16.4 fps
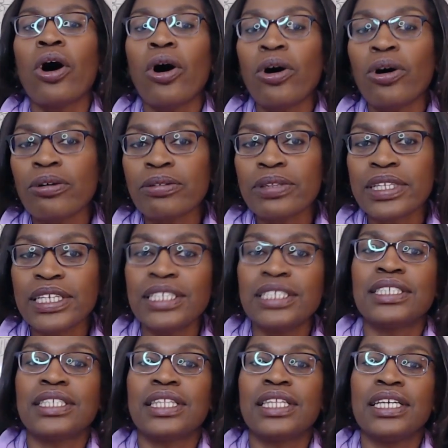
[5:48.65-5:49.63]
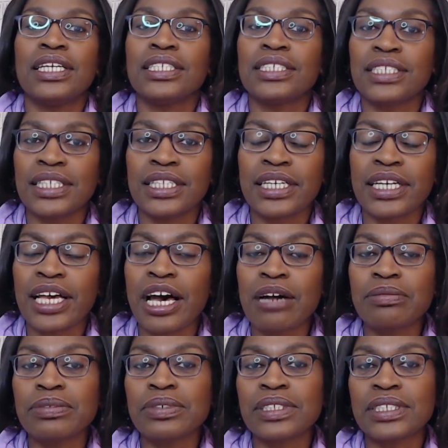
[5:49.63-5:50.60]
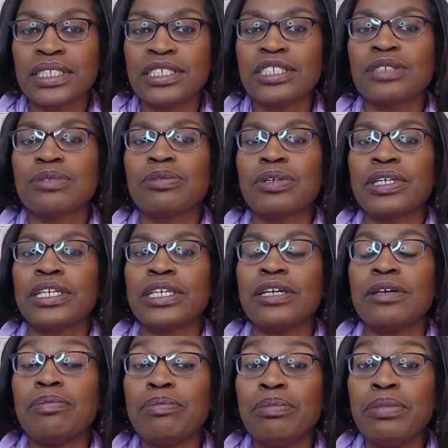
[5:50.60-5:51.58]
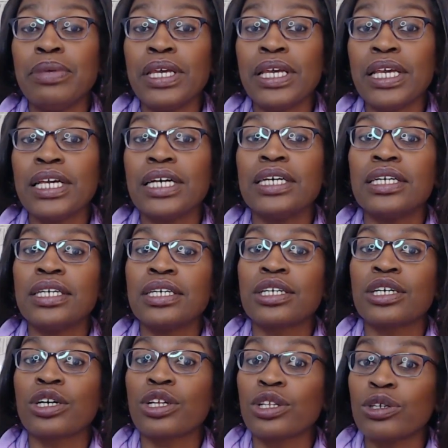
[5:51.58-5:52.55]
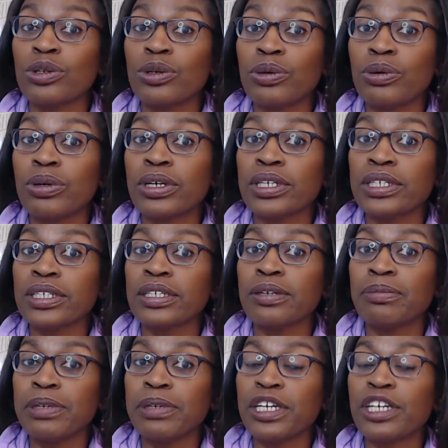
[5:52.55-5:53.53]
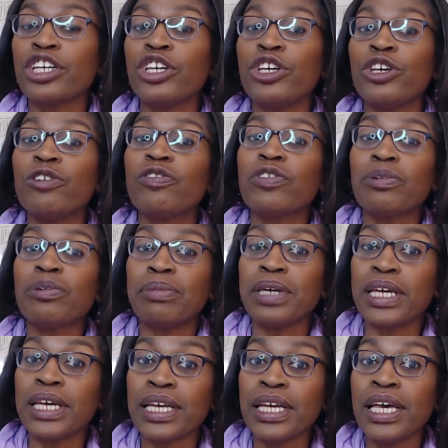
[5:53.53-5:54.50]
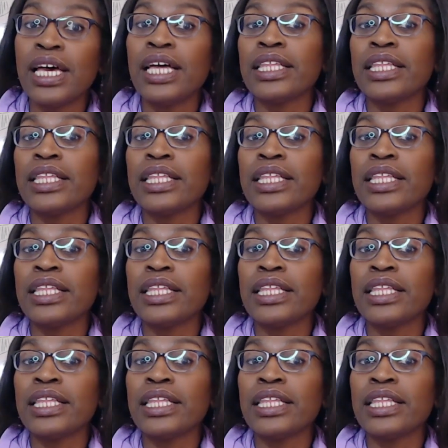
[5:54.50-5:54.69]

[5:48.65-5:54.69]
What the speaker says: All these things in the conversation will give me a clue or be a cue for me